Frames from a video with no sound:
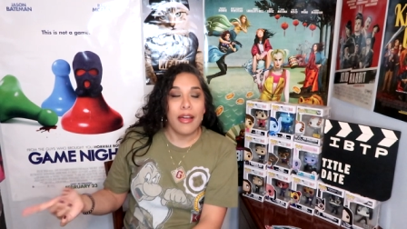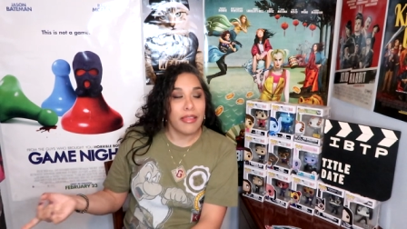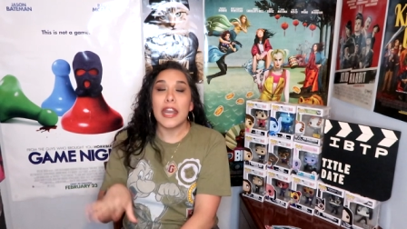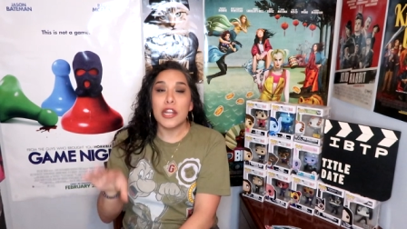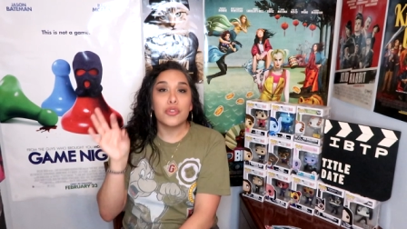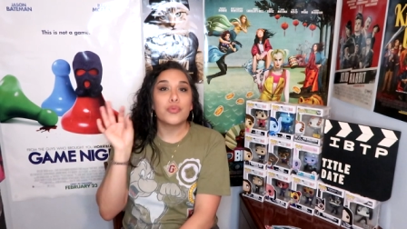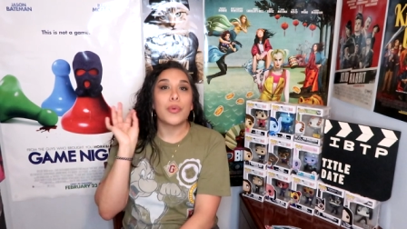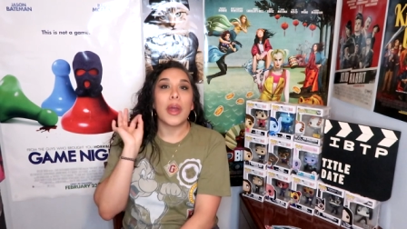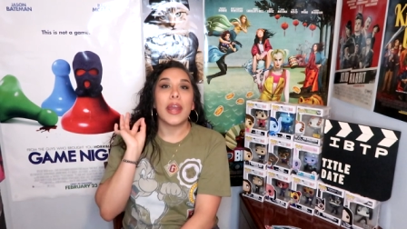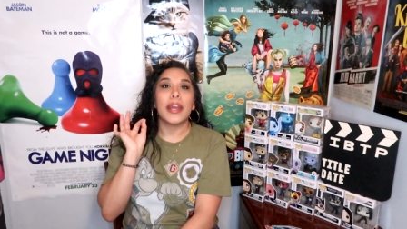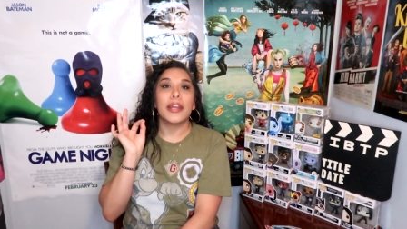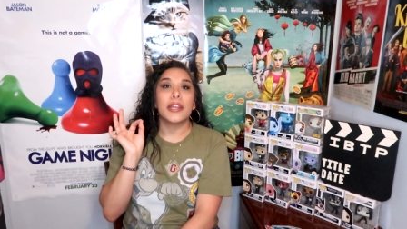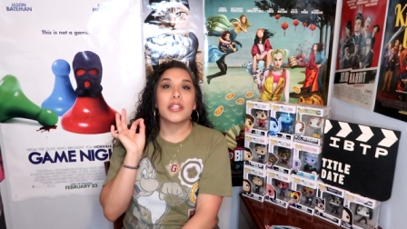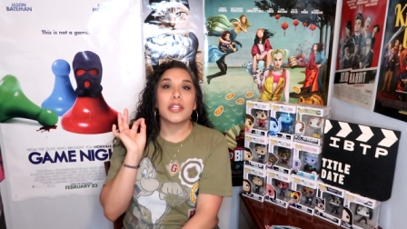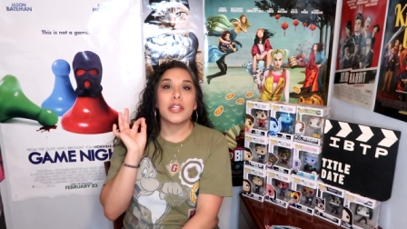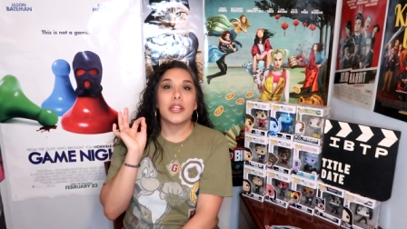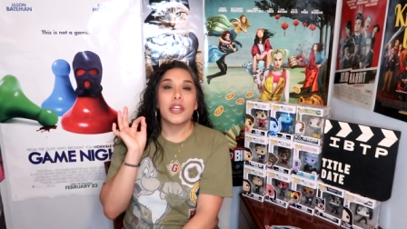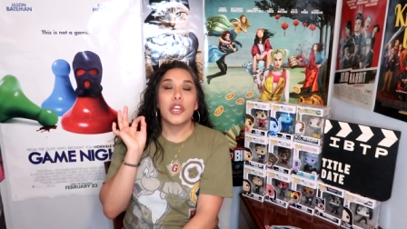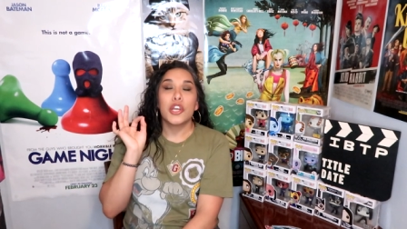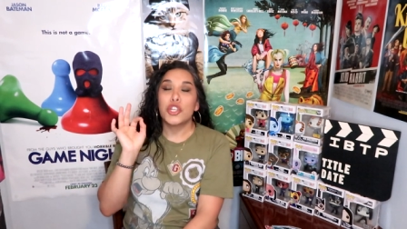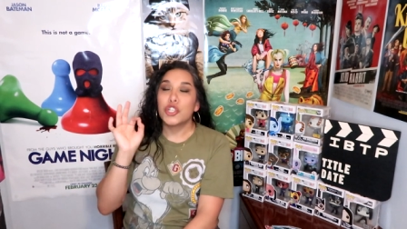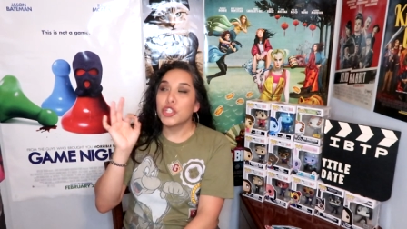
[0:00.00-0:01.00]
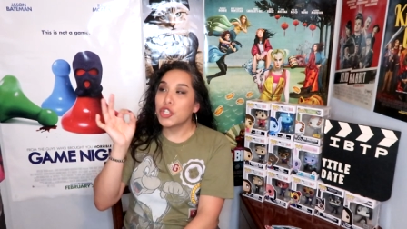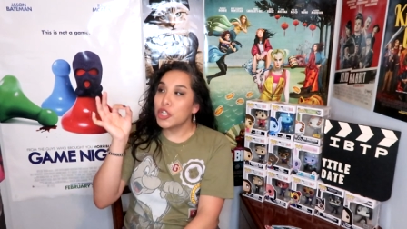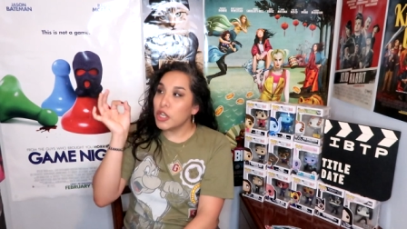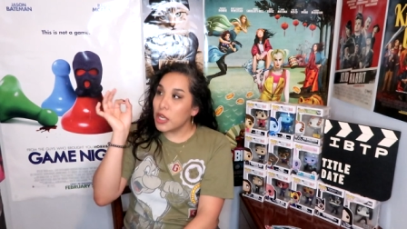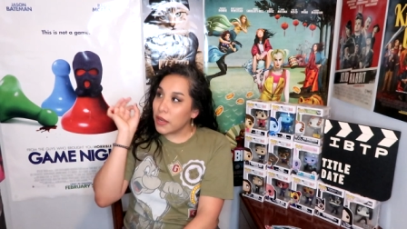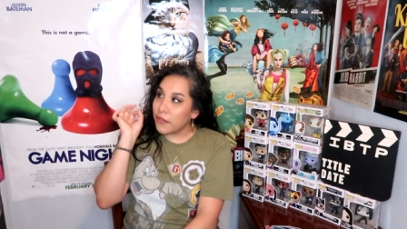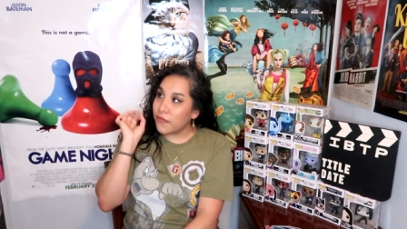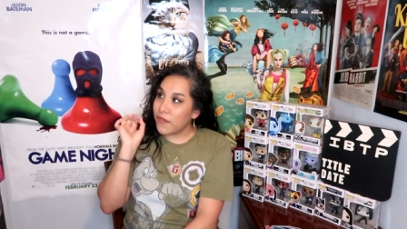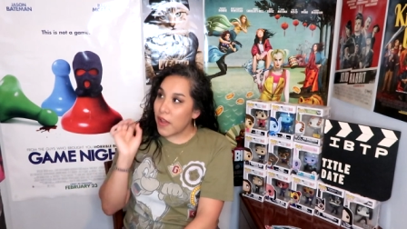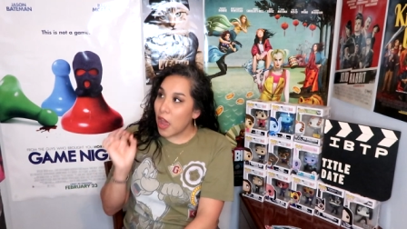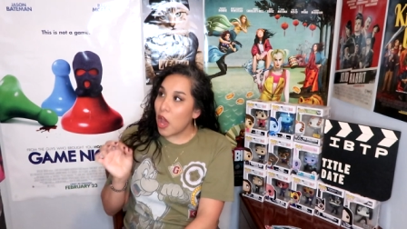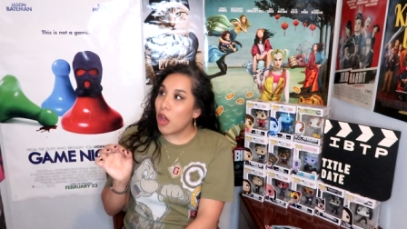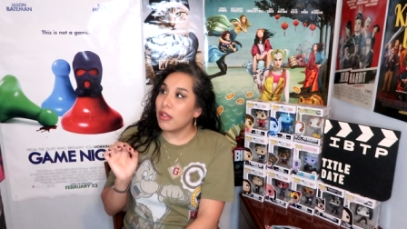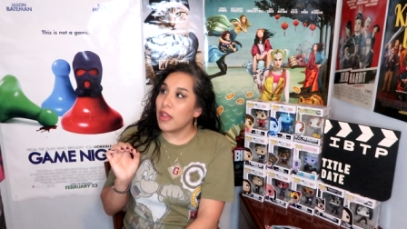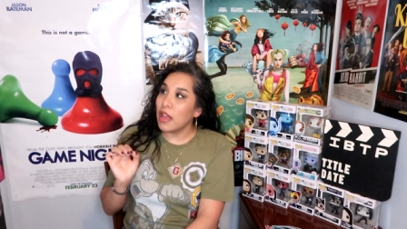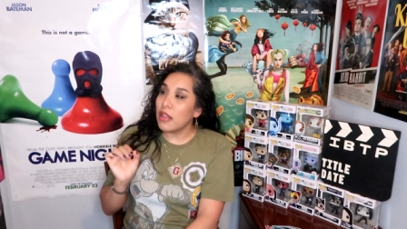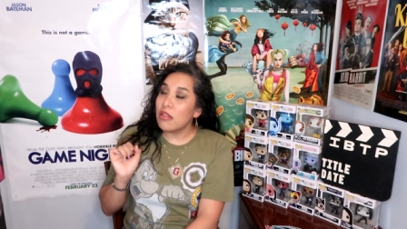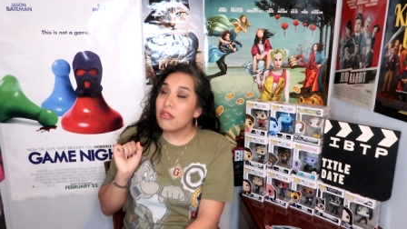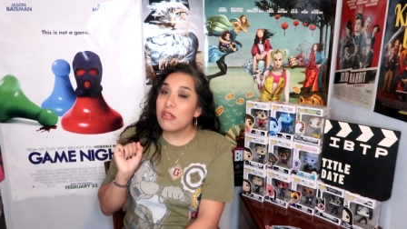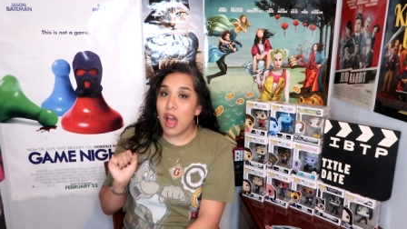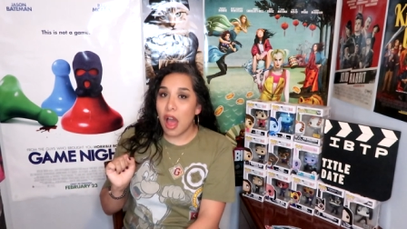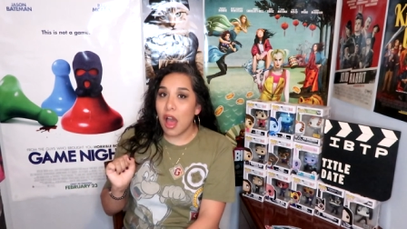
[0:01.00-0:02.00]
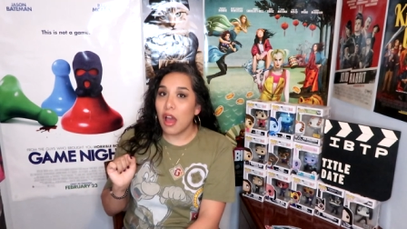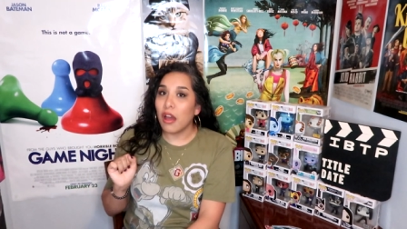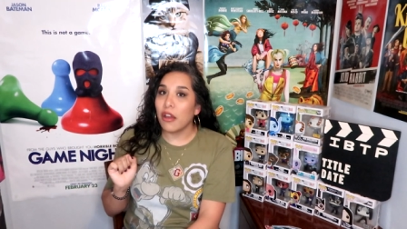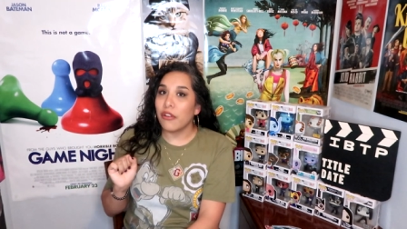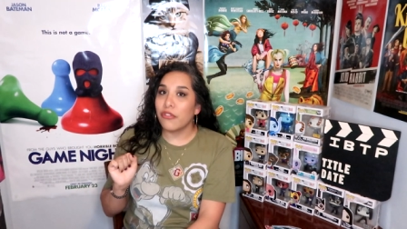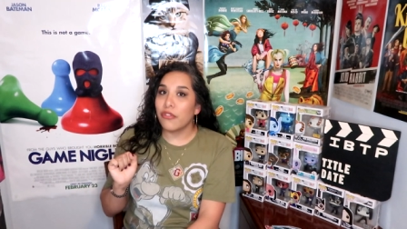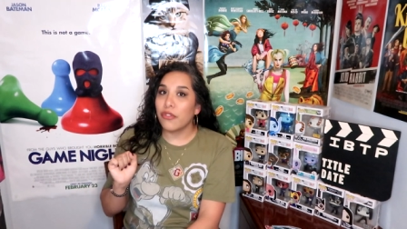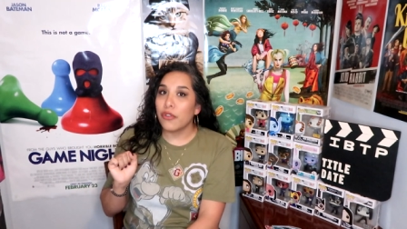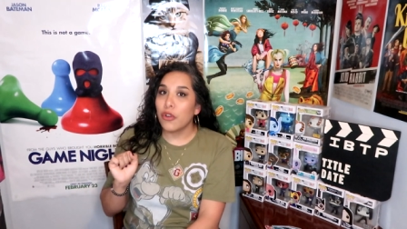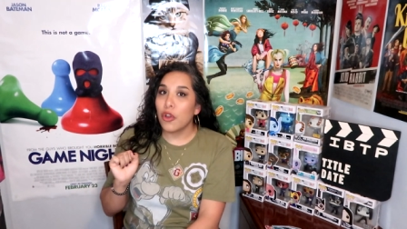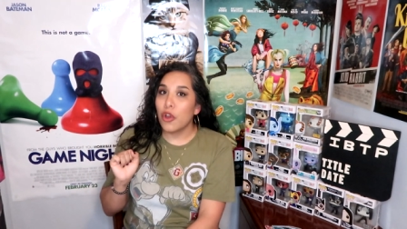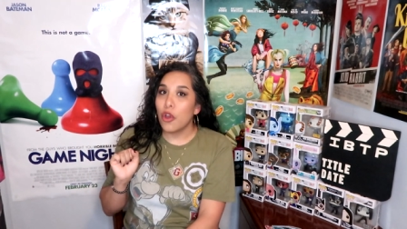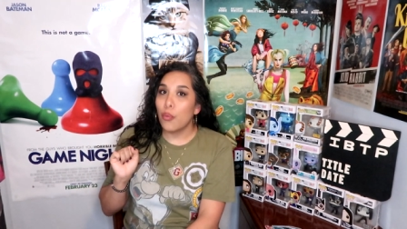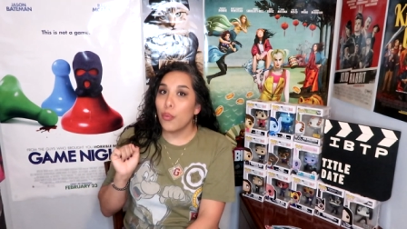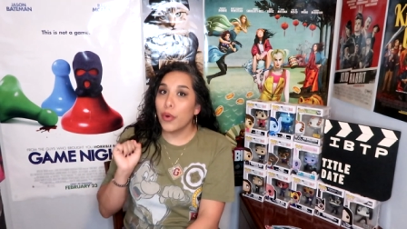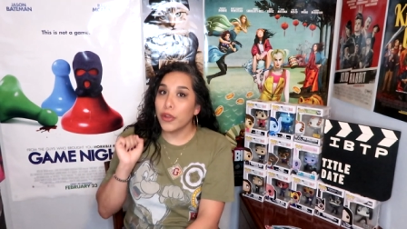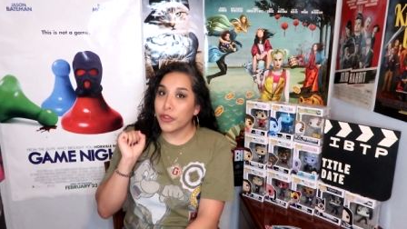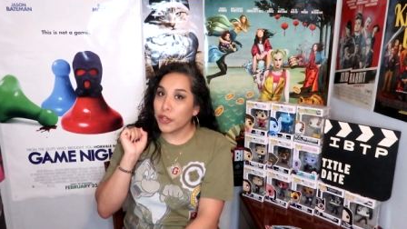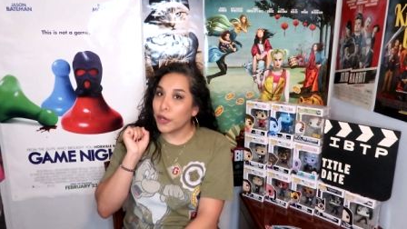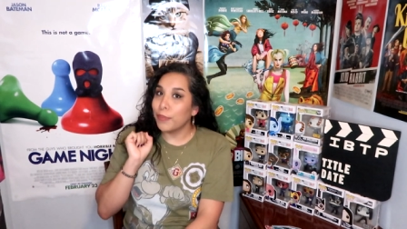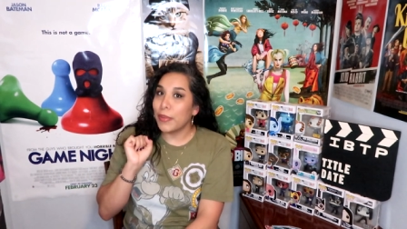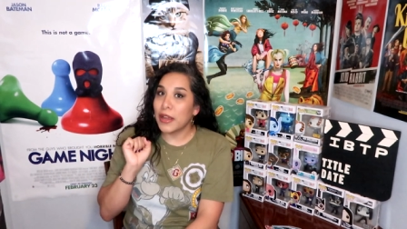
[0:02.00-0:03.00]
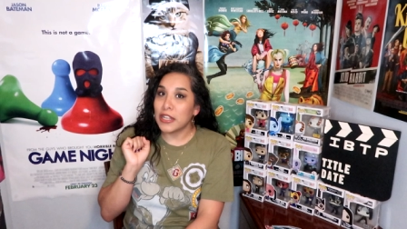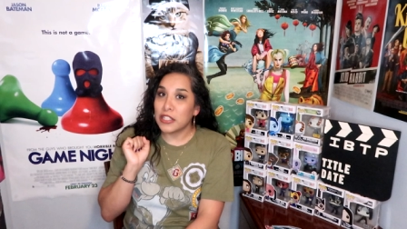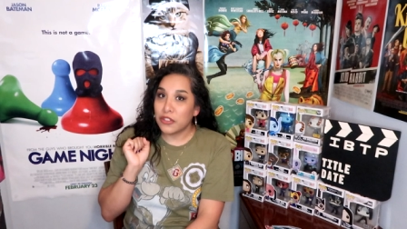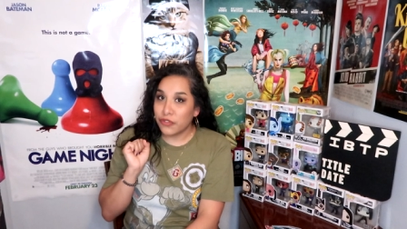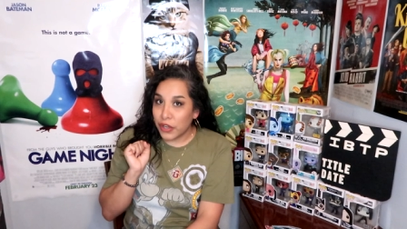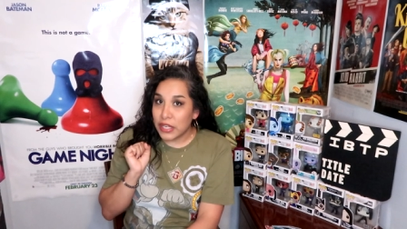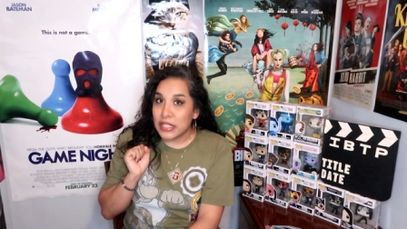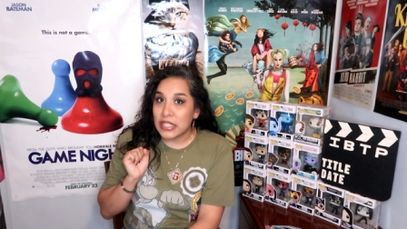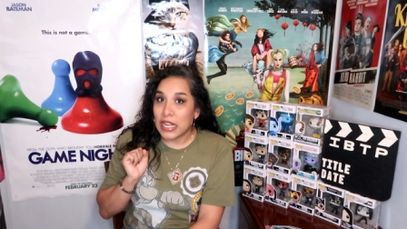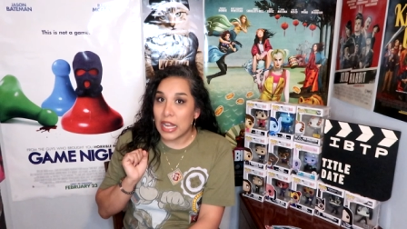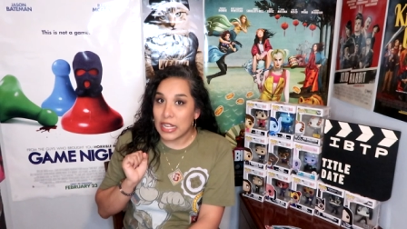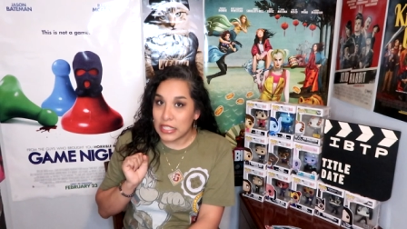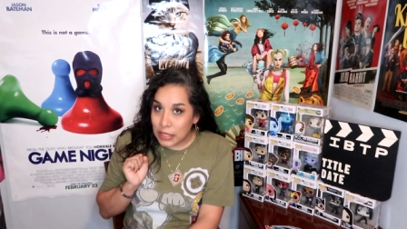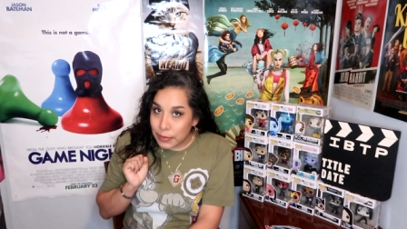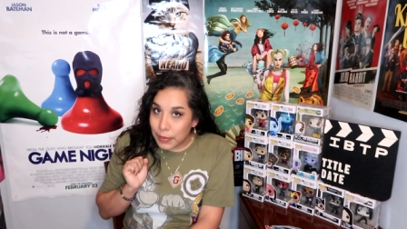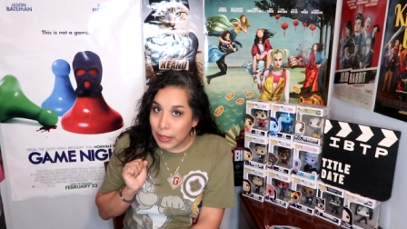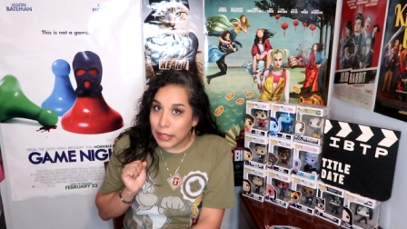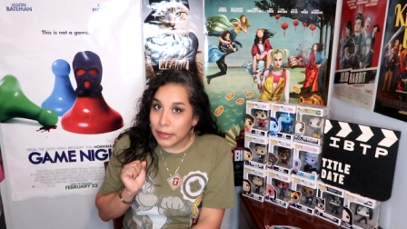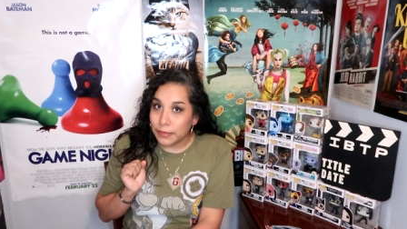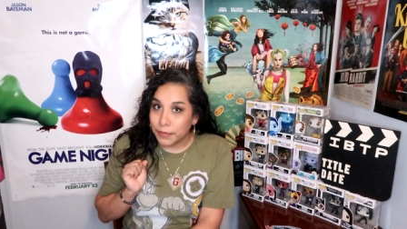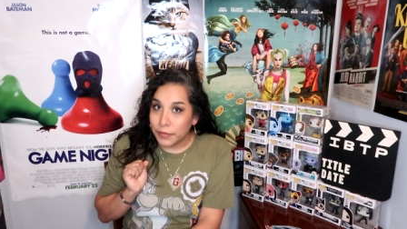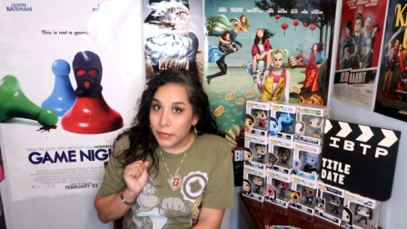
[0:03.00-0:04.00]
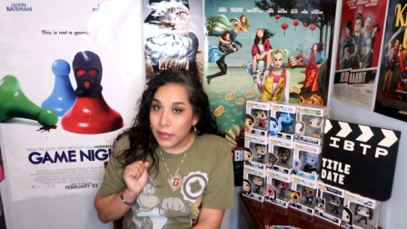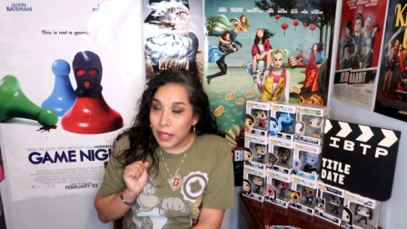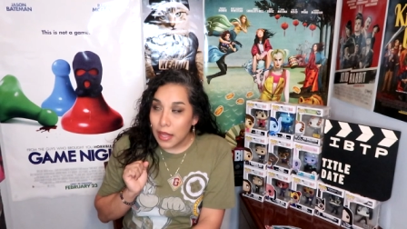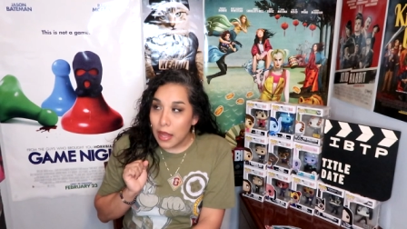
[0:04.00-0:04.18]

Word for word: That is right, she fell in love with her best friend's husband.